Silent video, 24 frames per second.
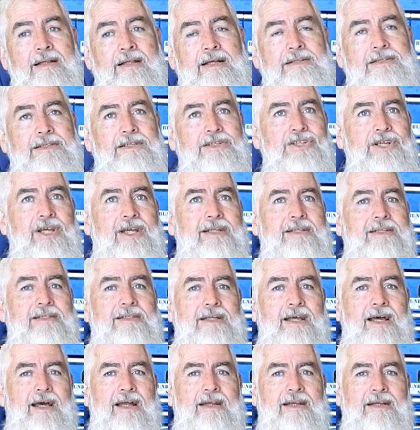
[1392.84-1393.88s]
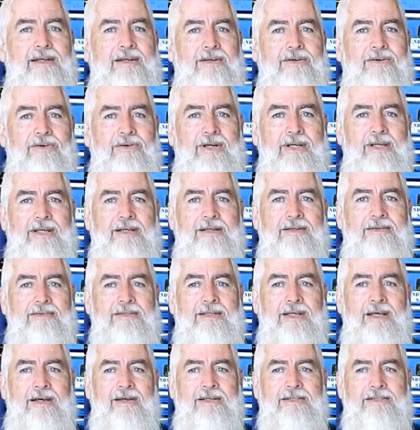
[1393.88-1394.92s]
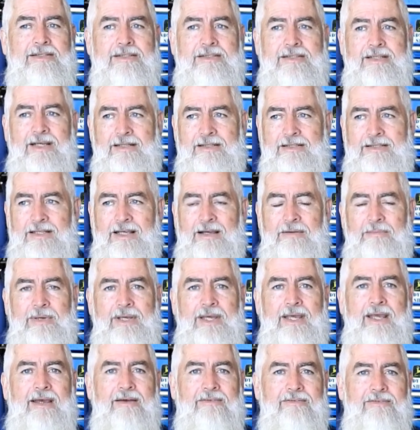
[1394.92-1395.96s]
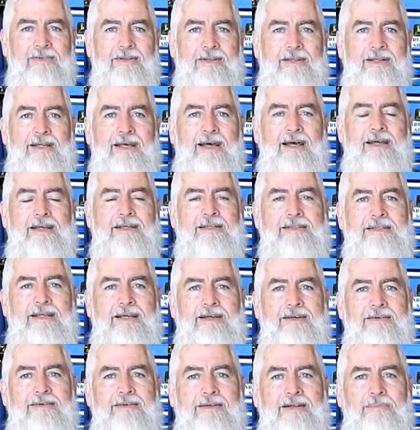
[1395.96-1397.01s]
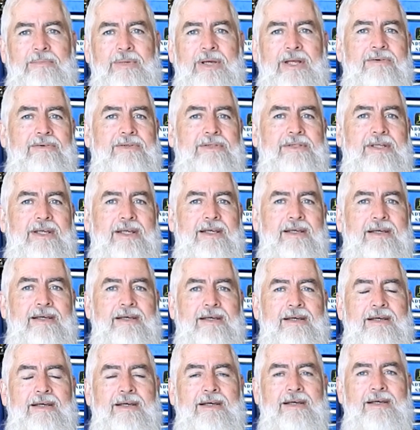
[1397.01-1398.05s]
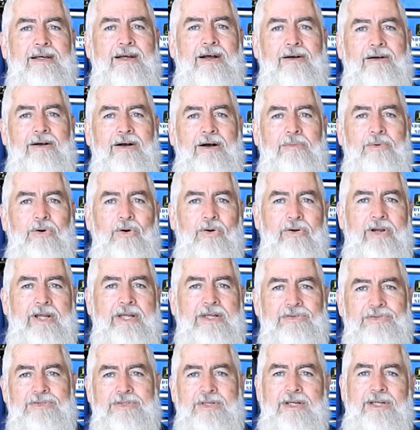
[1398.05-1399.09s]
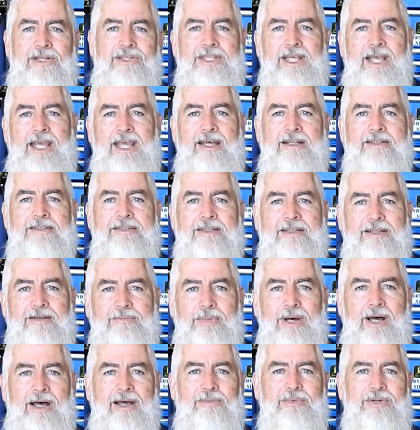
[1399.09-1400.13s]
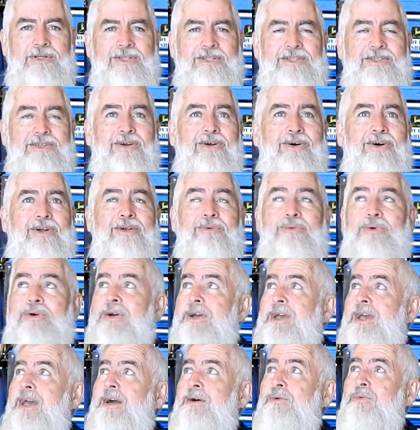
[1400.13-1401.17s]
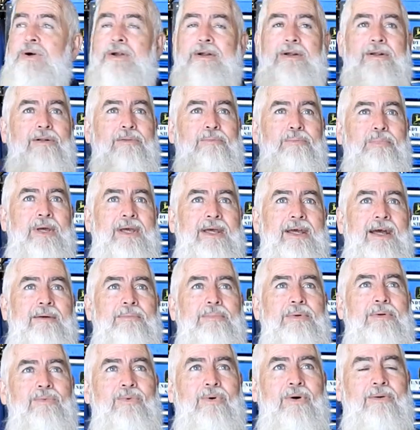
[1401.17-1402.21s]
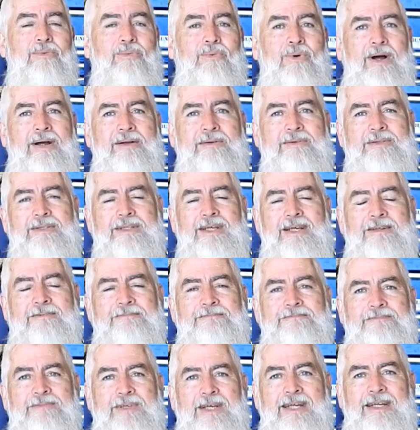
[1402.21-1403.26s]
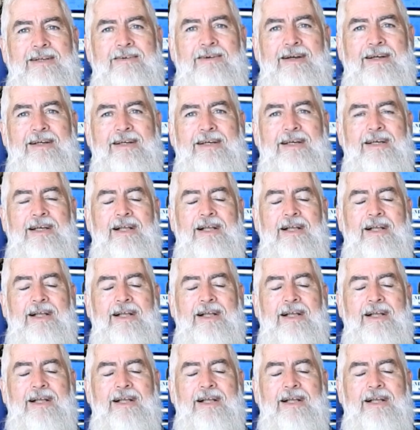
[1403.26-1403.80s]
That's the shed starting to creak, you know, as the sun's coming out for the day. So it'll be interesting. I'm more interested in sounds at the moment, just trying to work out what it'll pick up and what it won't. So anyway,